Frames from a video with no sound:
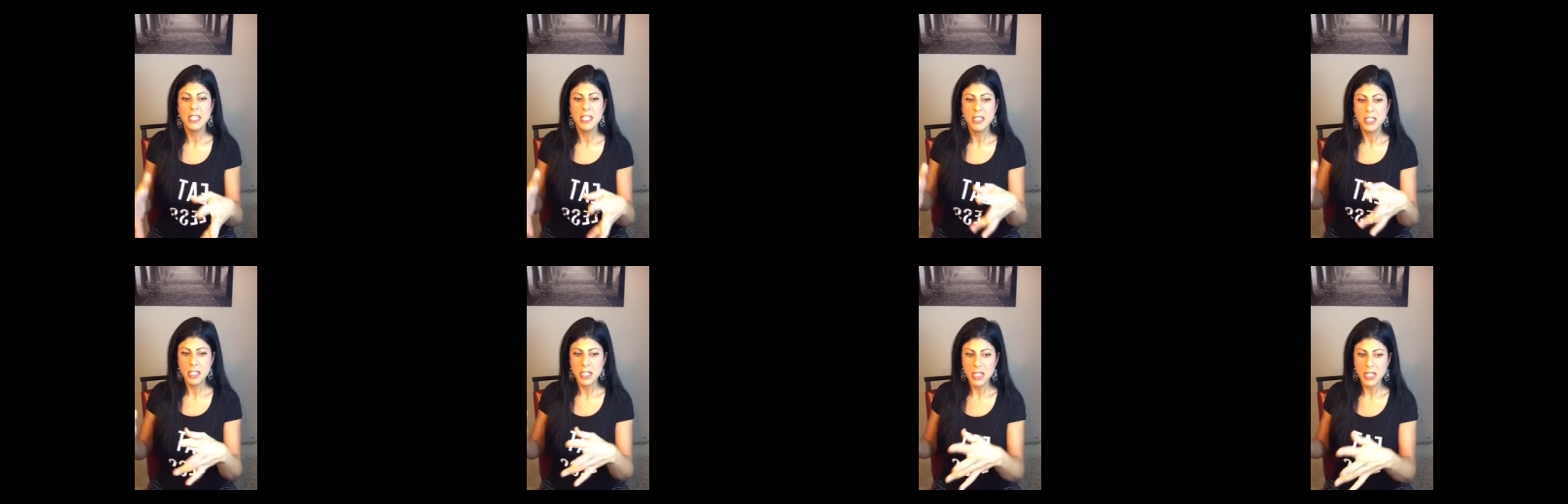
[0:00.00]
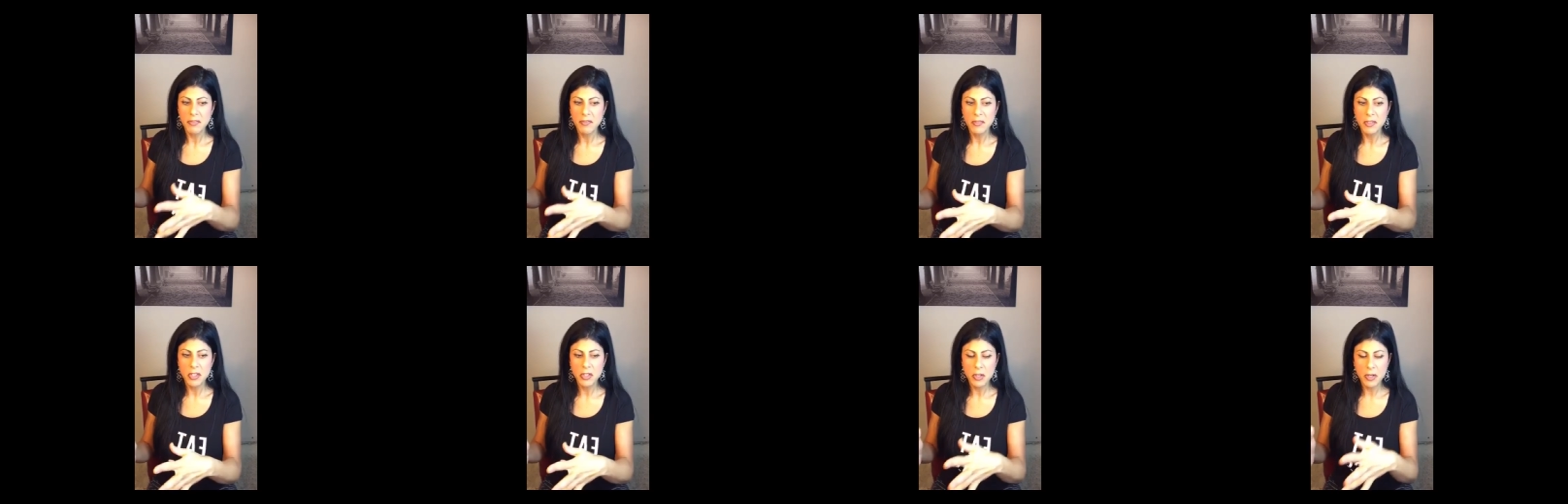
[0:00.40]
if
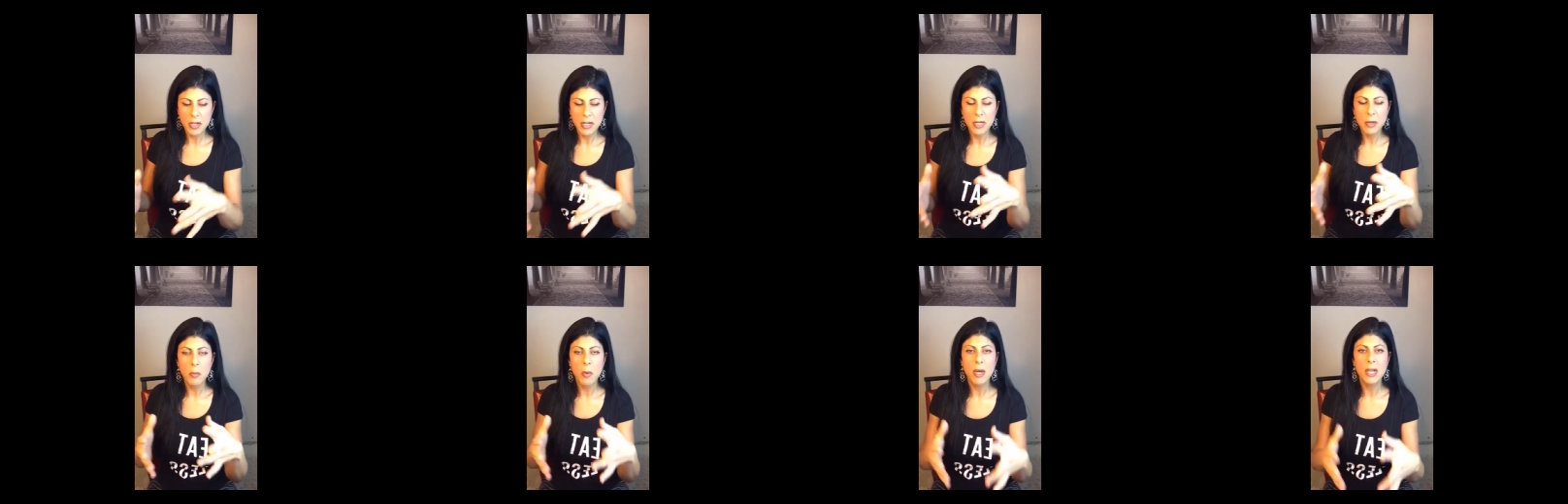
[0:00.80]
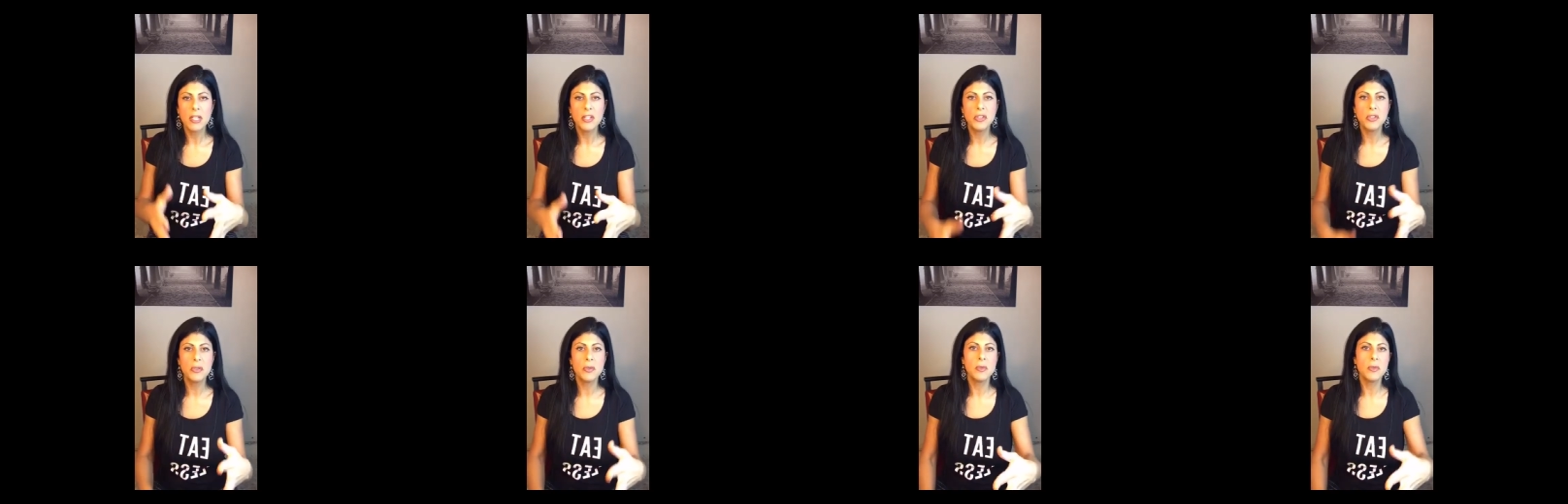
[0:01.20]
you're going to want to
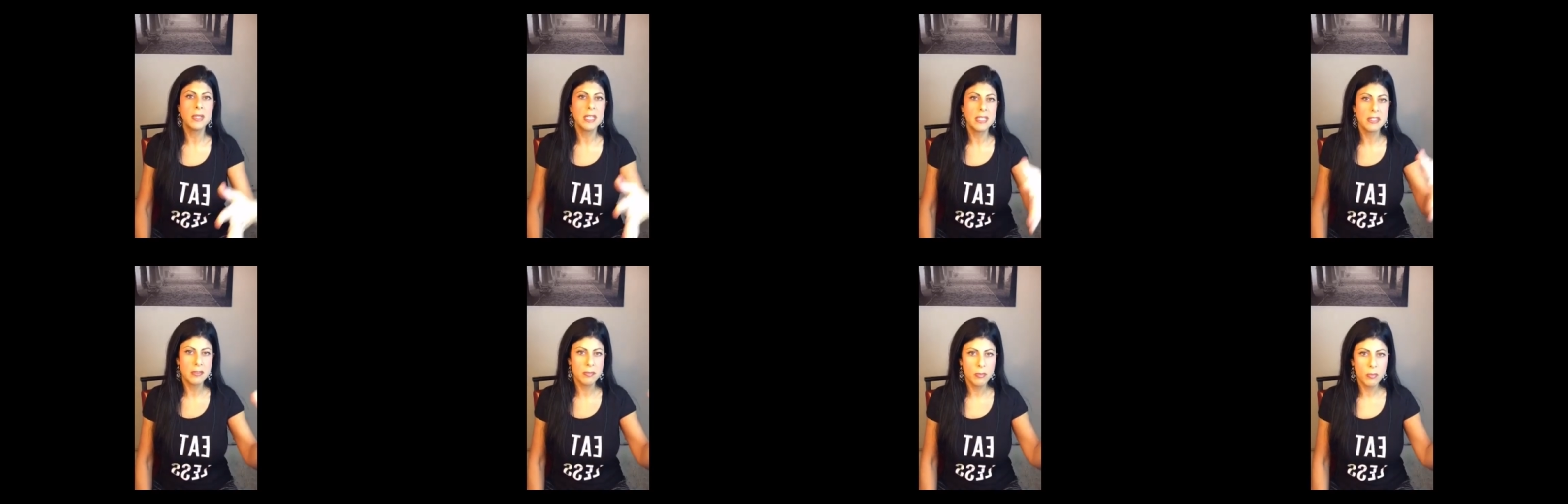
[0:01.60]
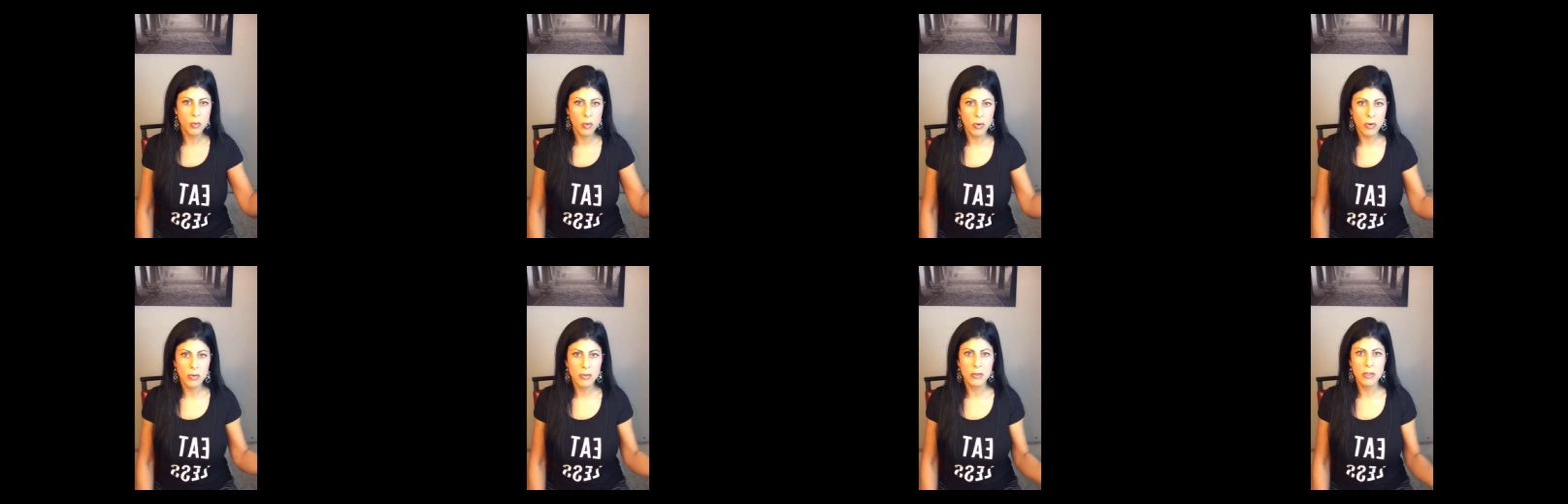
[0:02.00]
do these
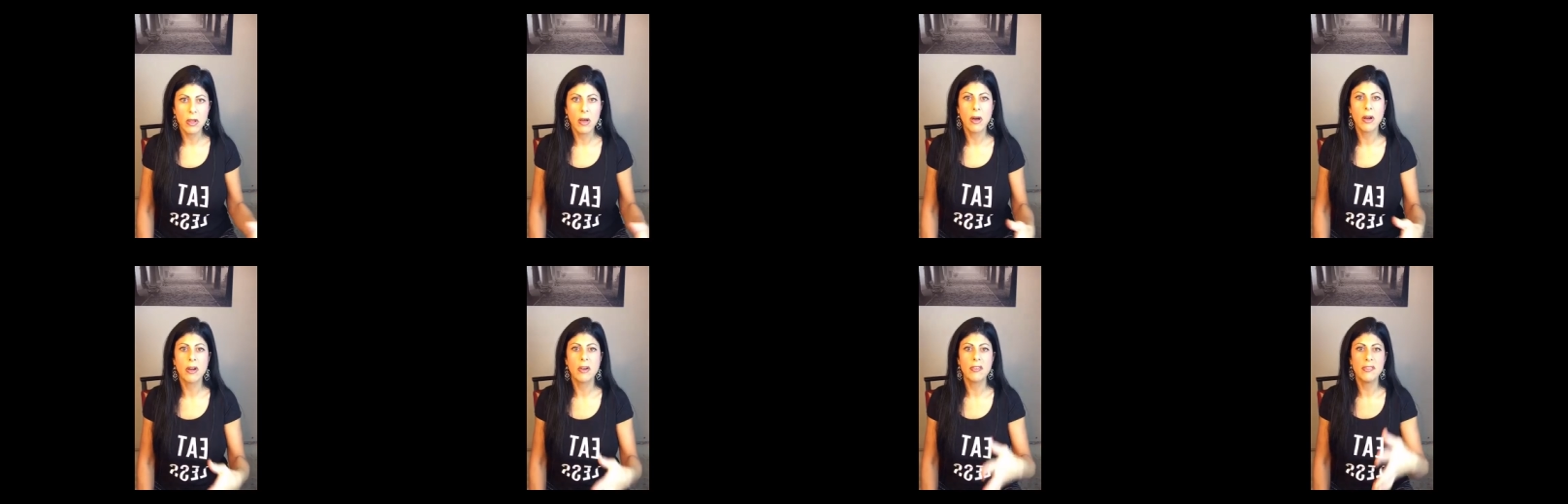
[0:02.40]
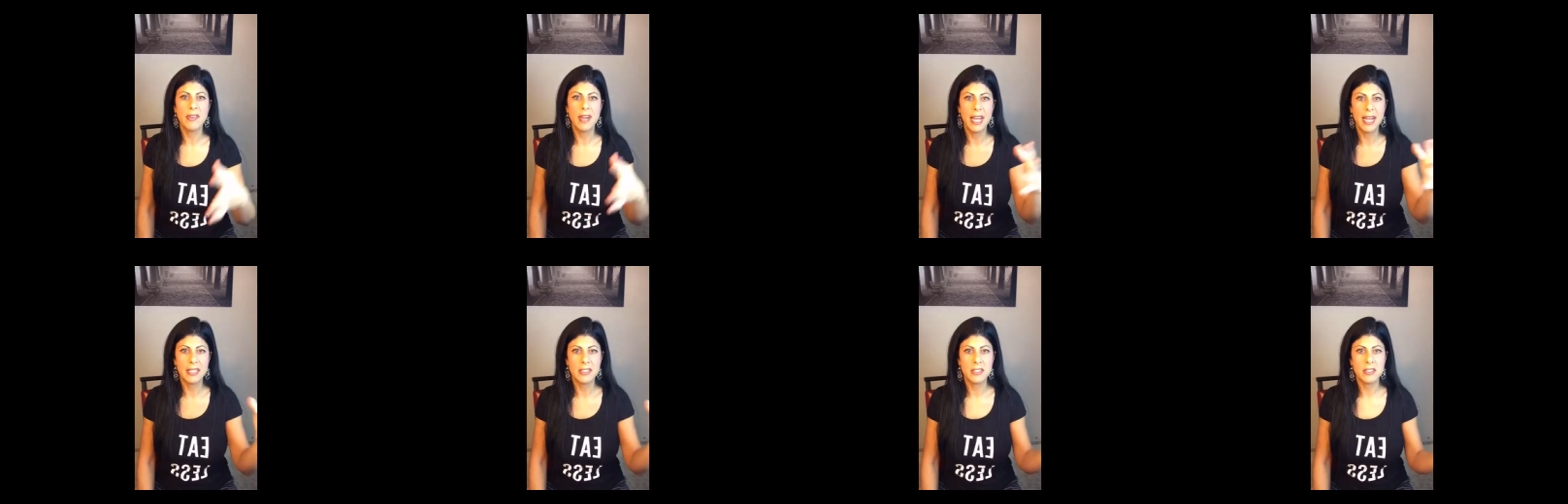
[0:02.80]
more longer
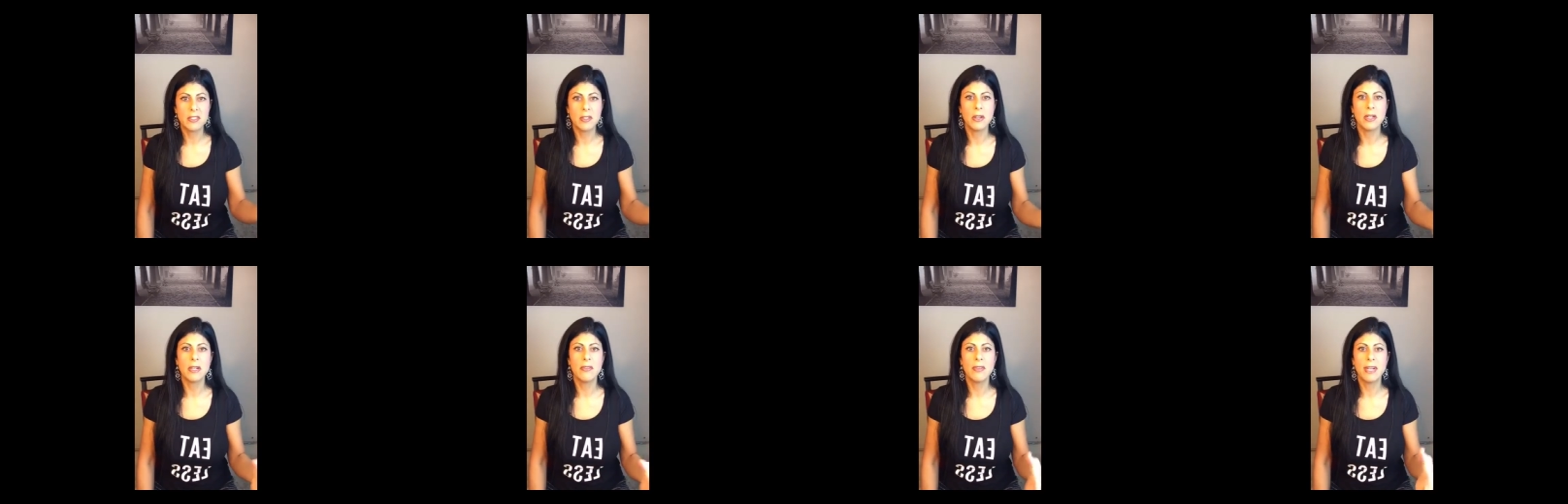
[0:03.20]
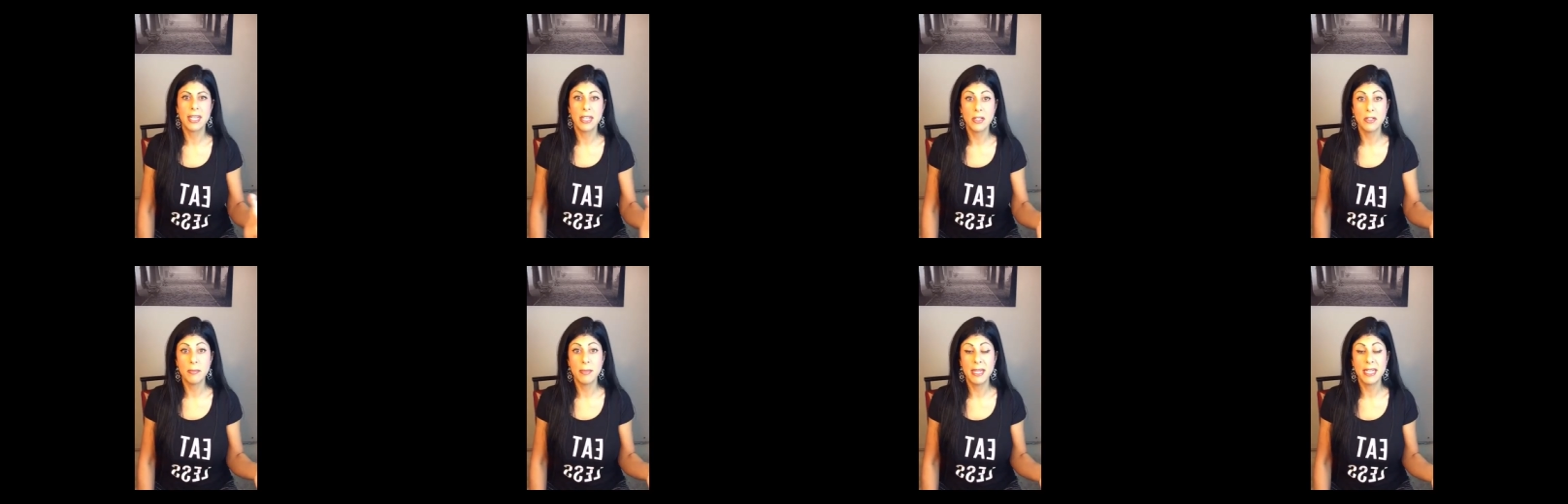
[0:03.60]
fasts on a
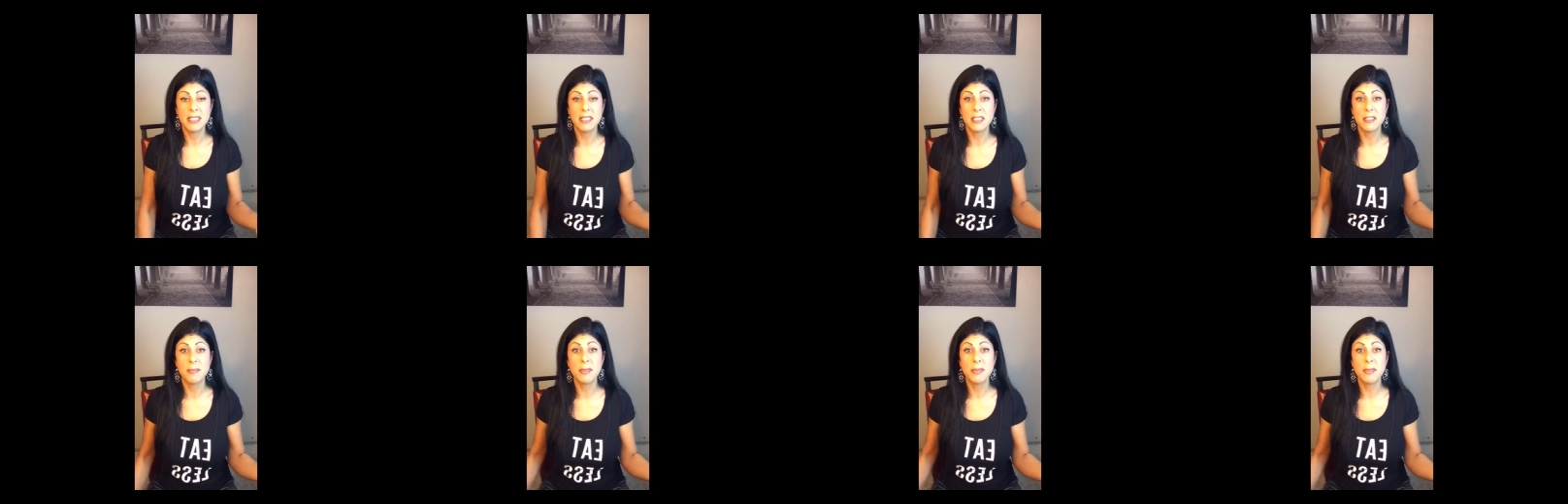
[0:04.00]
regular basis,